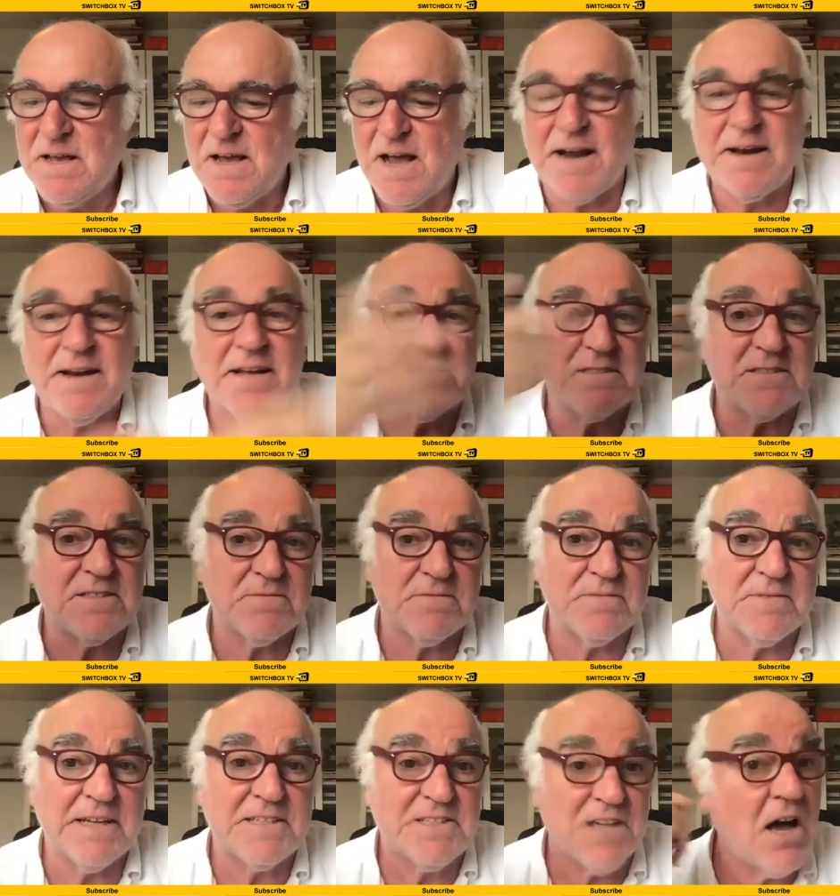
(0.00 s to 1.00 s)
And
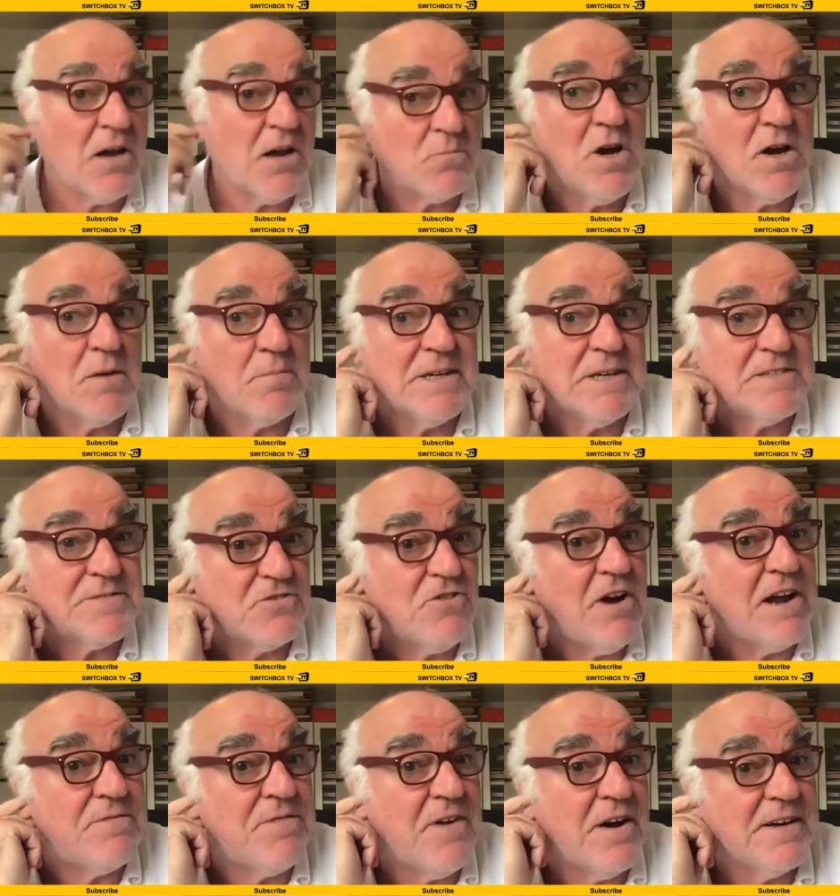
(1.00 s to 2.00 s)
it's hard work, but it's
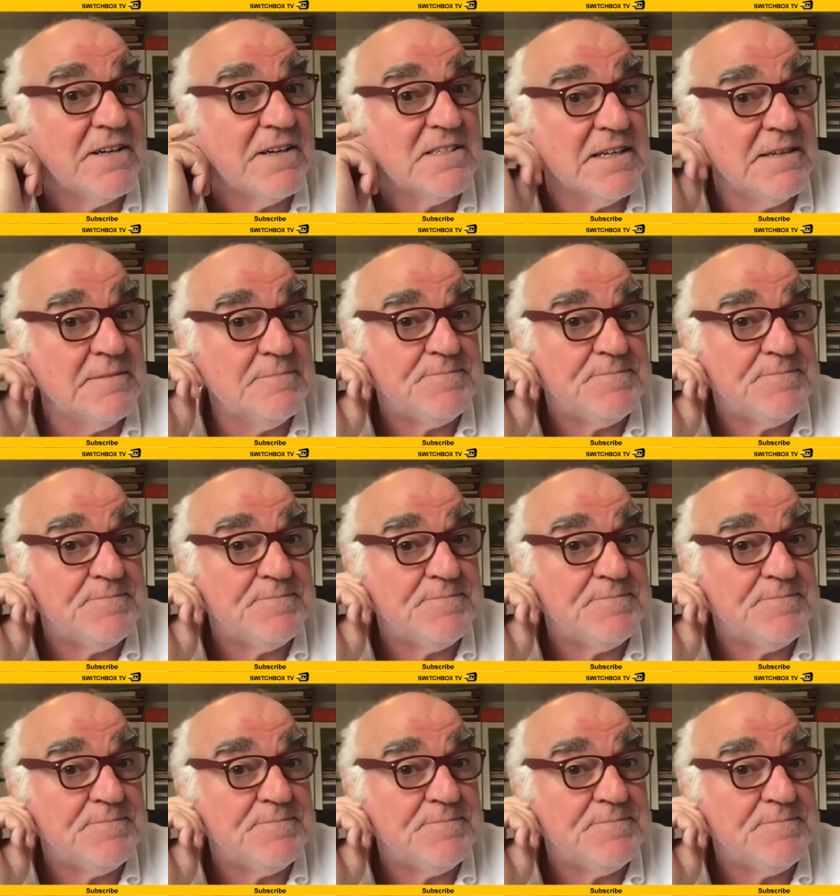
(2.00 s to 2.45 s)
great fun, isn't it?